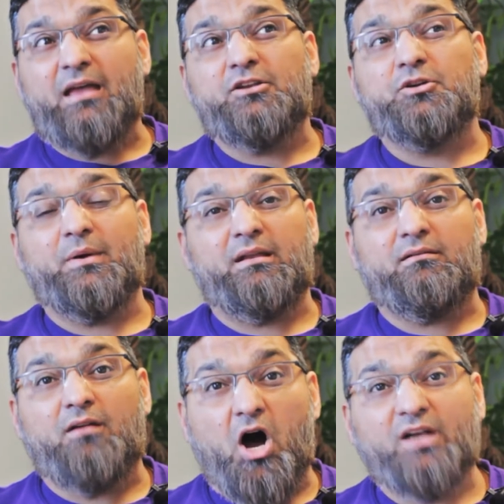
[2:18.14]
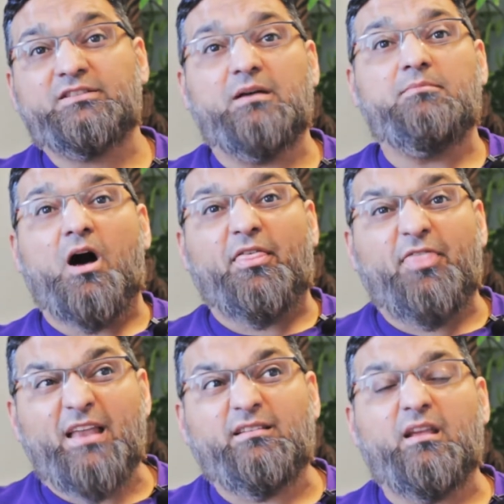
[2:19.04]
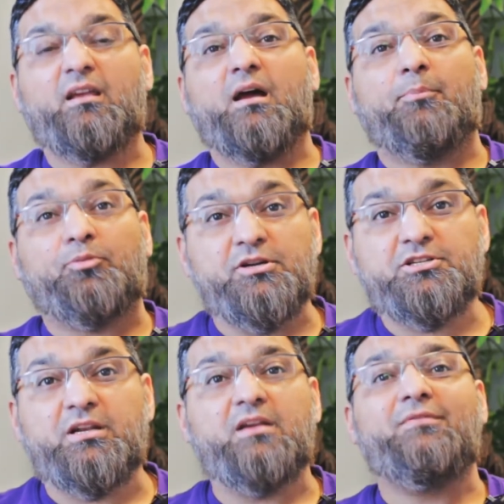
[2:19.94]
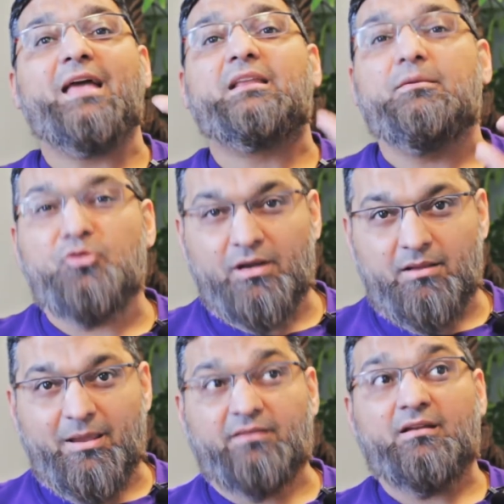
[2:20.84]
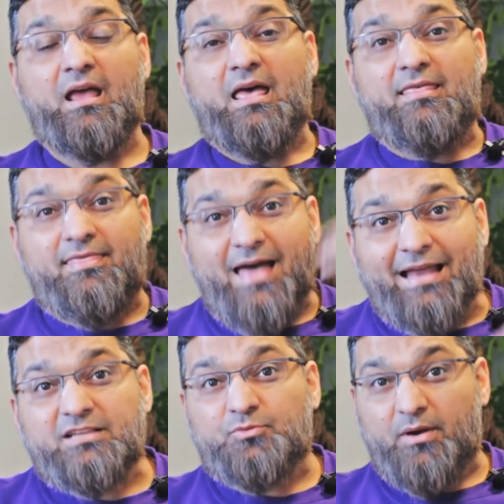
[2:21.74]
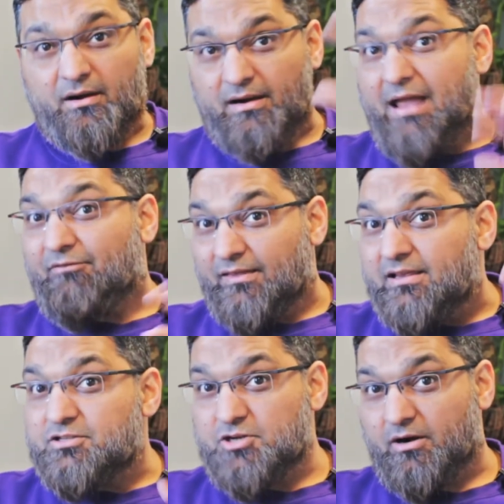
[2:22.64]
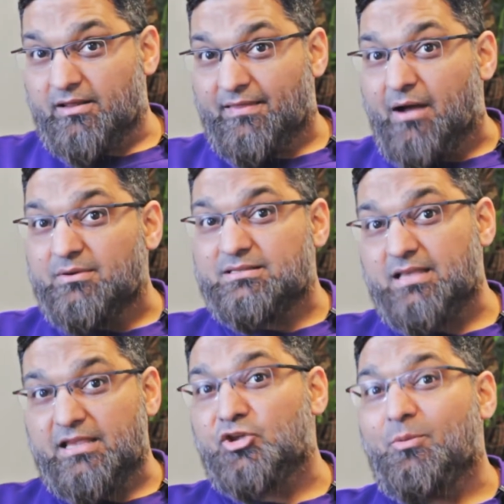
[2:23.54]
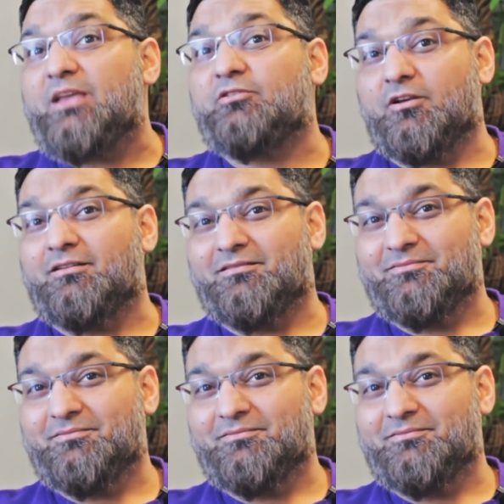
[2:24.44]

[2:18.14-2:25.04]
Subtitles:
do it awesome, authentic, appreciative, and community based. That is where everything started. That was the incubation.